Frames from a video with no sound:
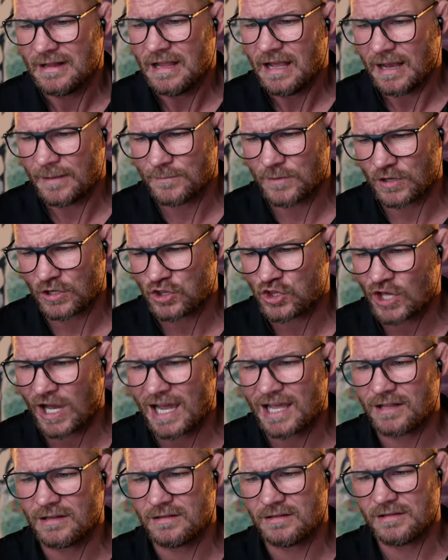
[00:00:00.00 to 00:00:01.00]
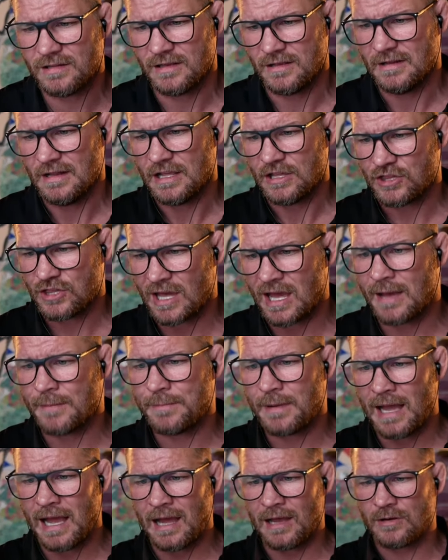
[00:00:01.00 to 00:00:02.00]
I'm not a child. Champ,
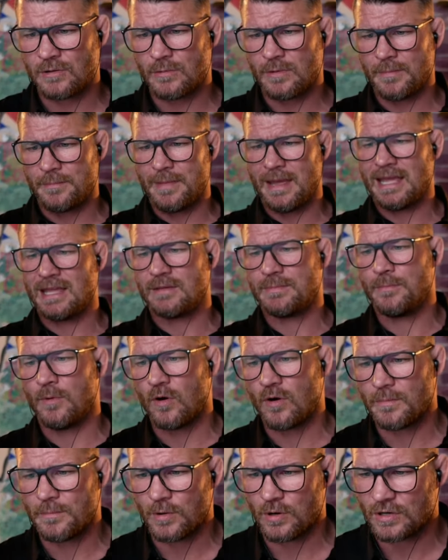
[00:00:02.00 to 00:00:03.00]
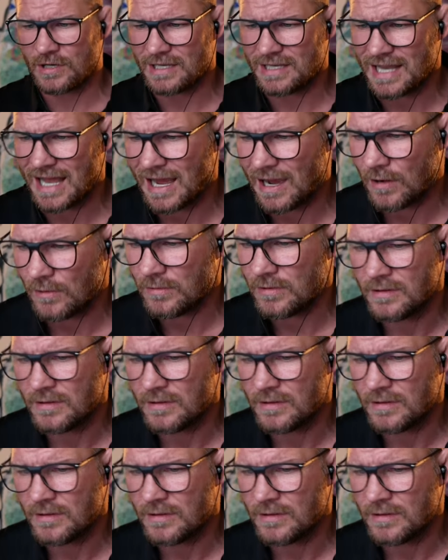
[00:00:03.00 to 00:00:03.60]
how do I make more money now?